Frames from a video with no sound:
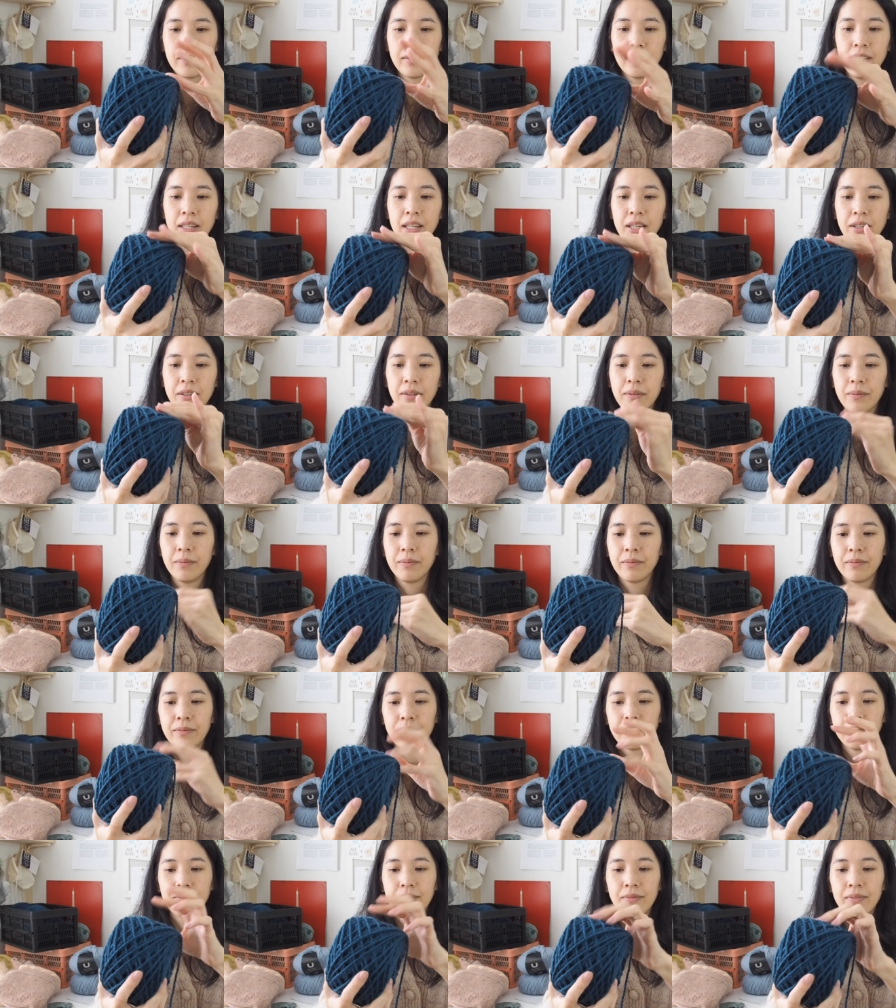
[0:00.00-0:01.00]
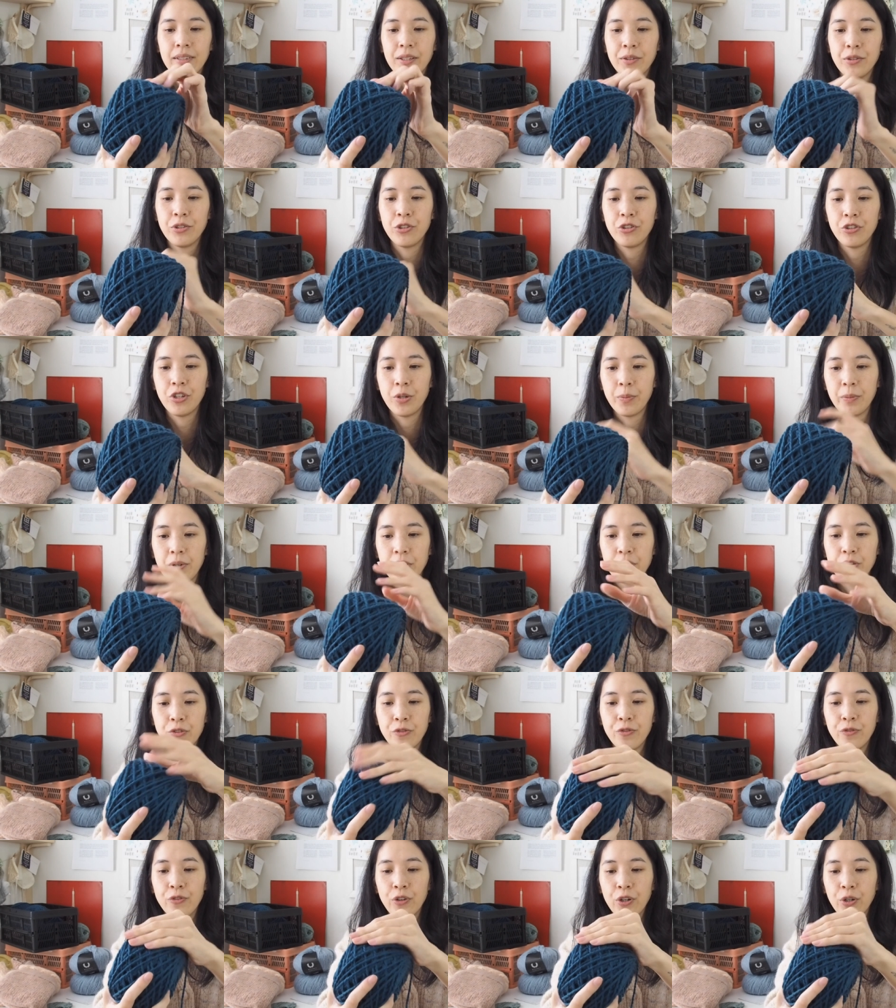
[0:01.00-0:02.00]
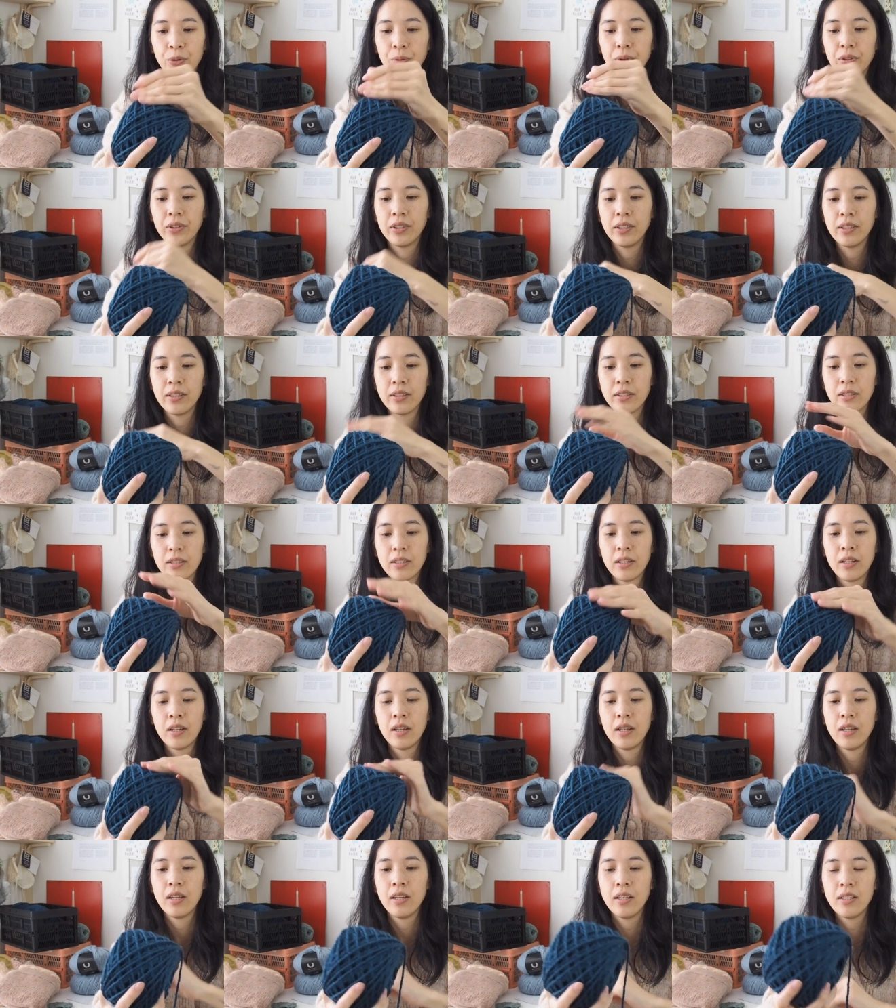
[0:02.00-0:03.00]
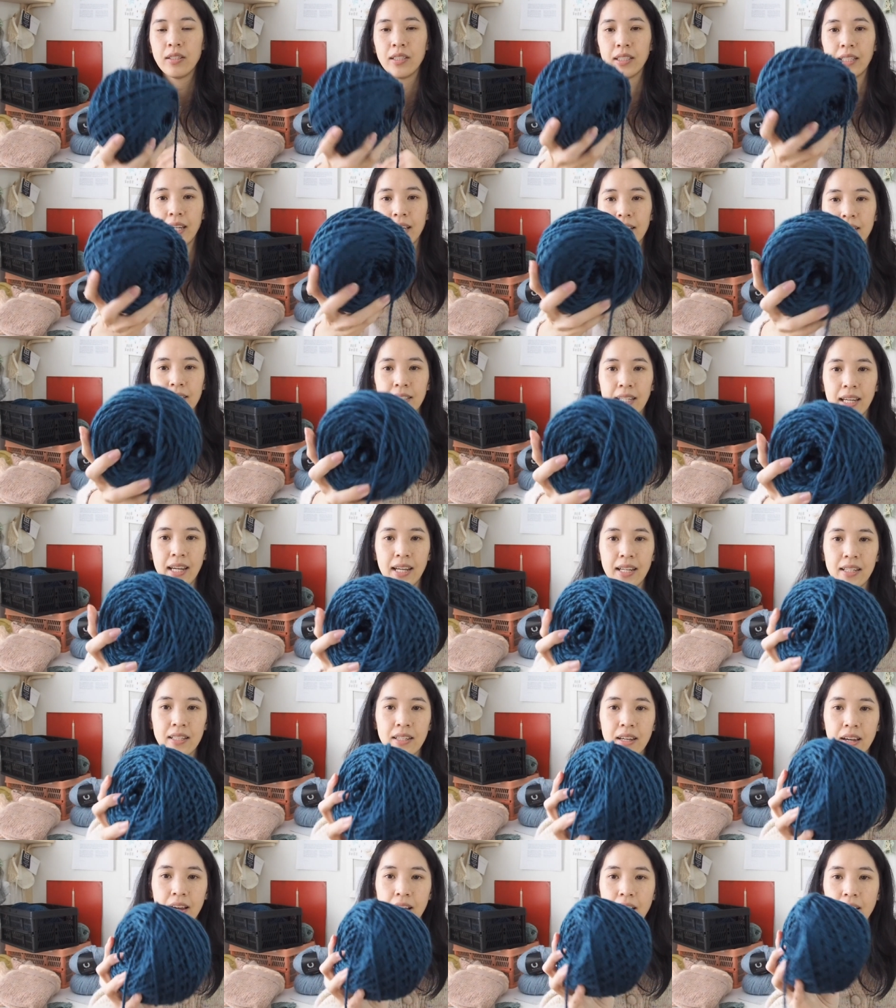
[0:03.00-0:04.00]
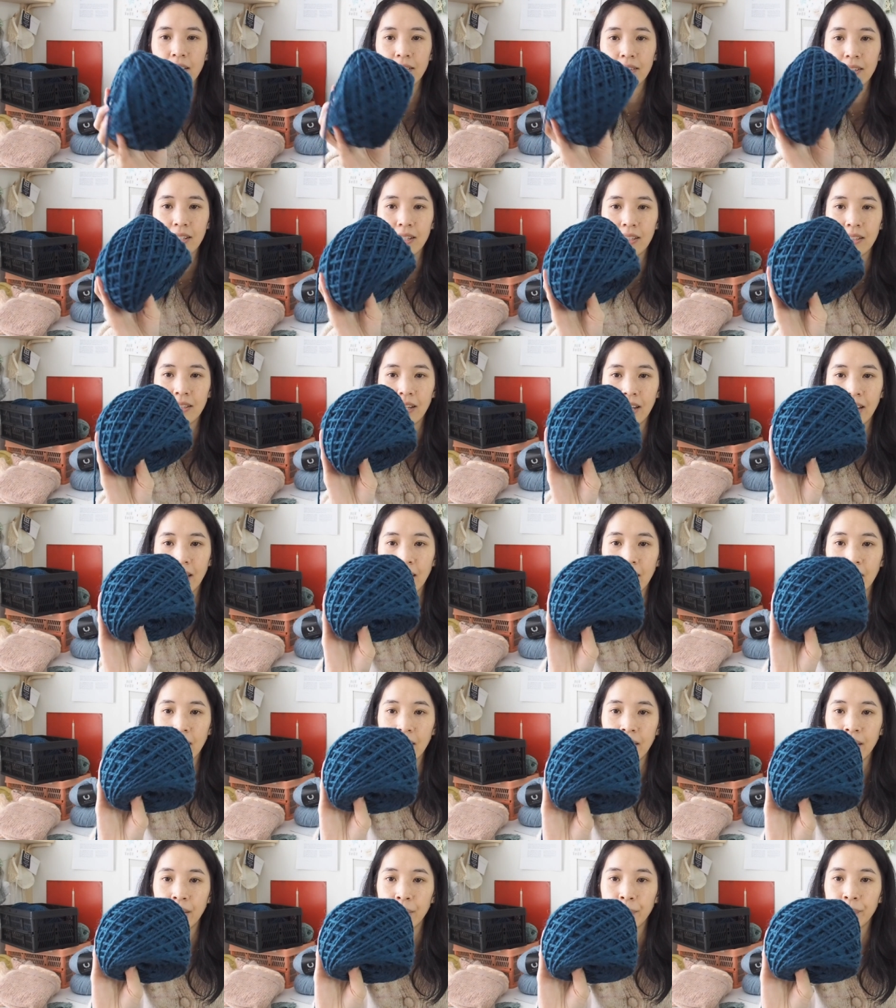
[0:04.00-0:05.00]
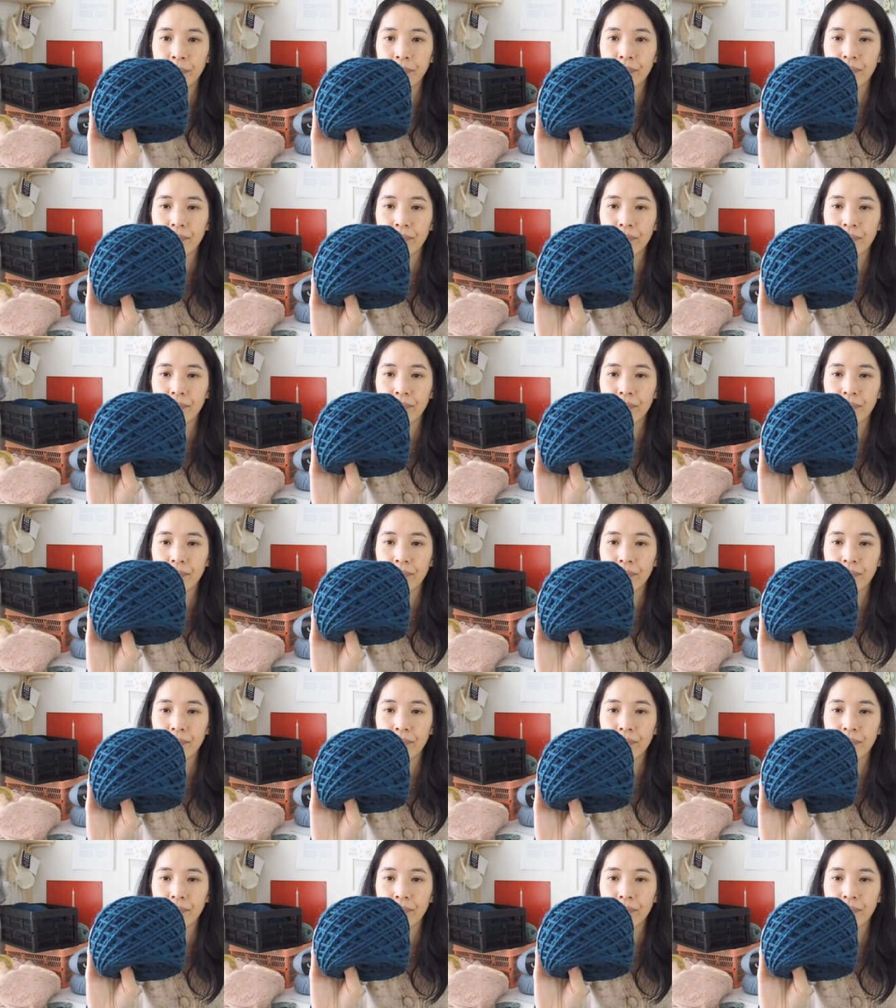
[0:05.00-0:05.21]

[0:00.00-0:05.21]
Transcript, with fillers: There, there's so much fur on this. It's a Cascade yarn in a,